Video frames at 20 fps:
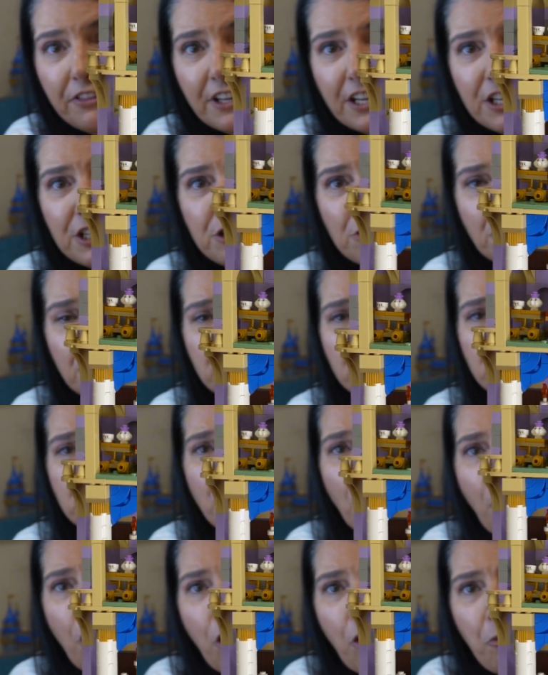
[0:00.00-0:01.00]
this was
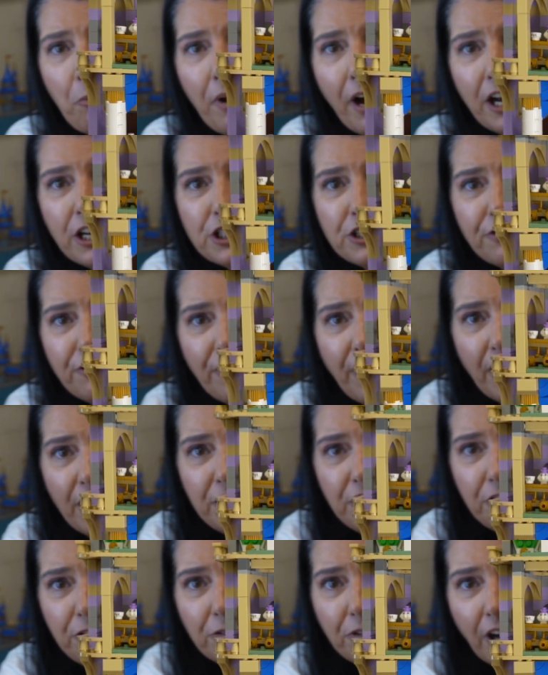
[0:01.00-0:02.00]
so much
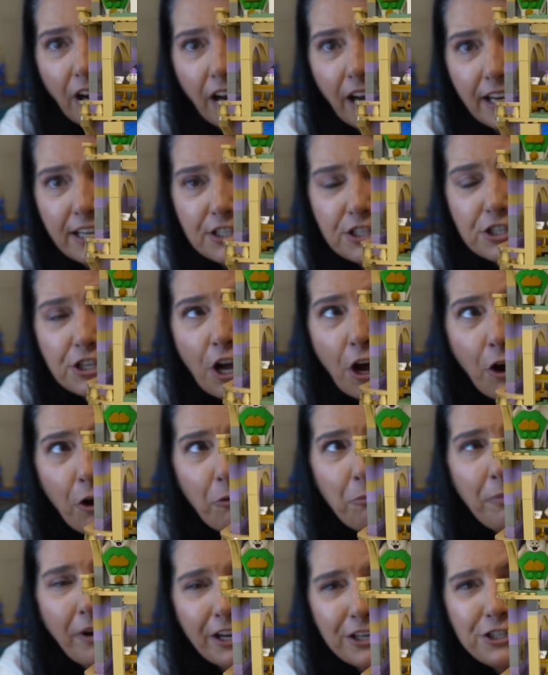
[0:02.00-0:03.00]
fun, you guys.
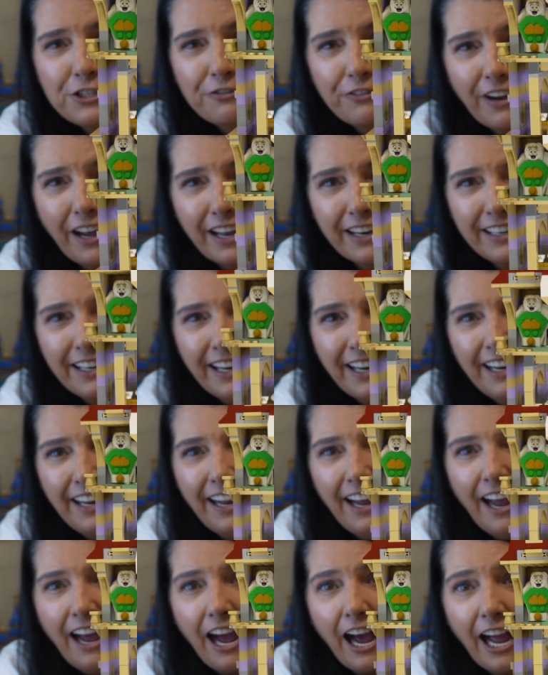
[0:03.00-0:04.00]
So much fun.
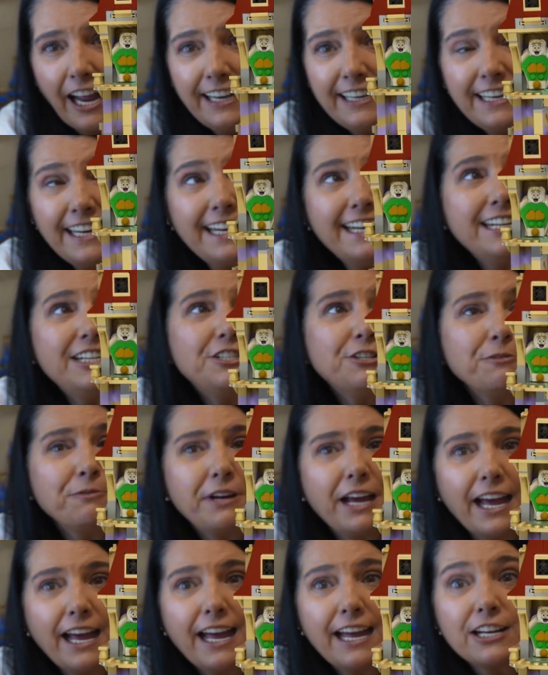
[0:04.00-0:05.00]
I need to
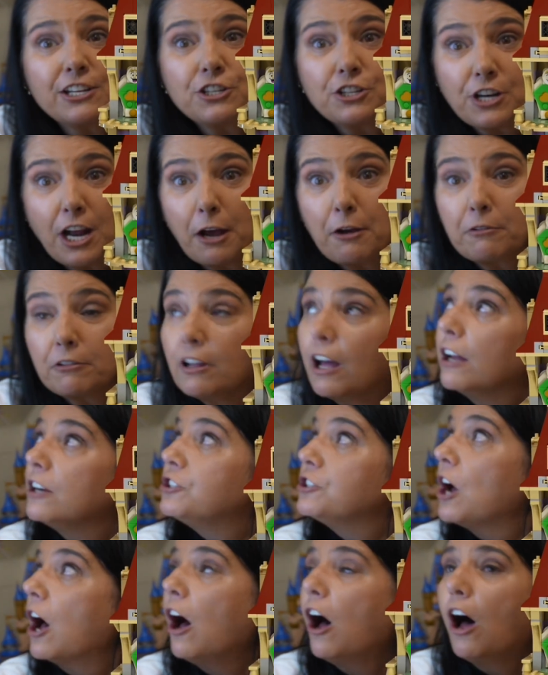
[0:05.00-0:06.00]
get a
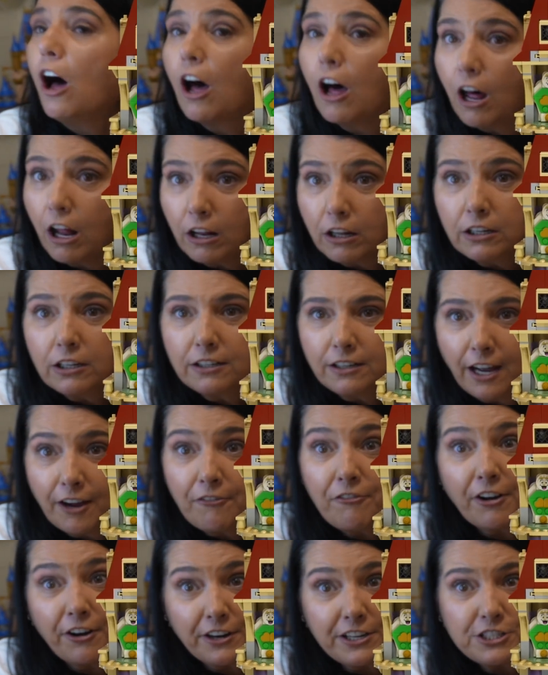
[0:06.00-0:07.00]

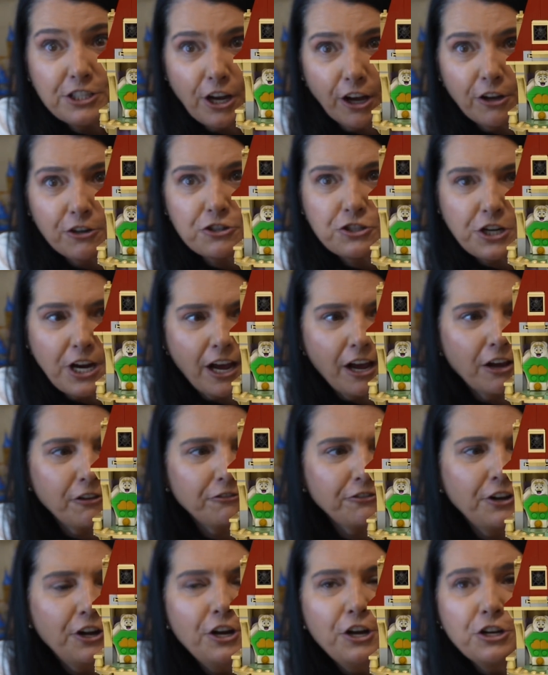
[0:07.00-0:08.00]
very tall
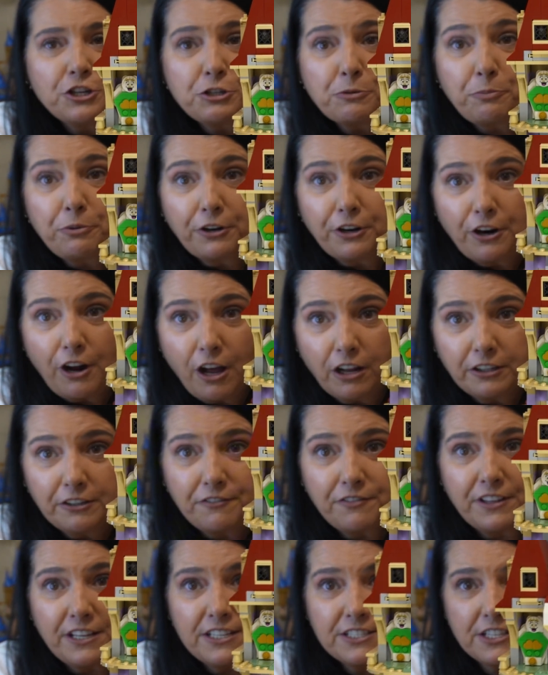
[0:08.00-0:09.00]
shelf to put all of
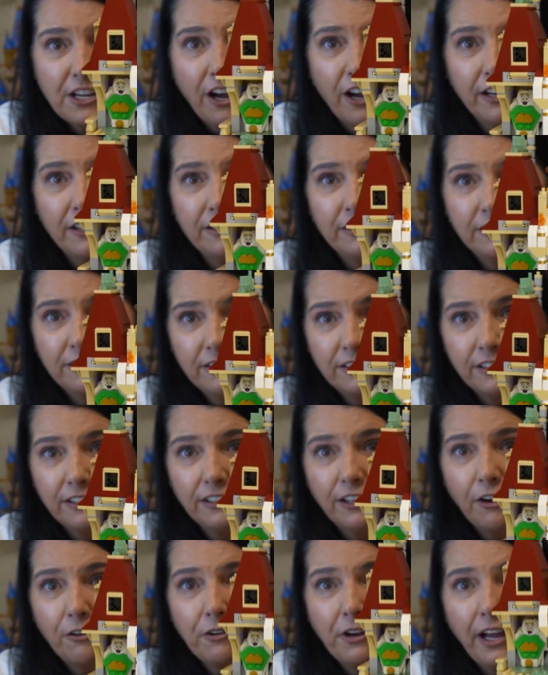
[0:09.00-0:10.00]
these on.
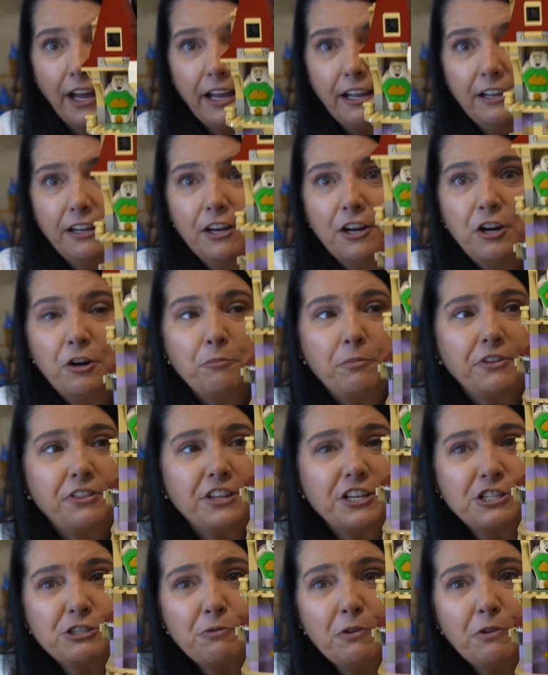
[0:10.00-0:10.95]
Okay. But this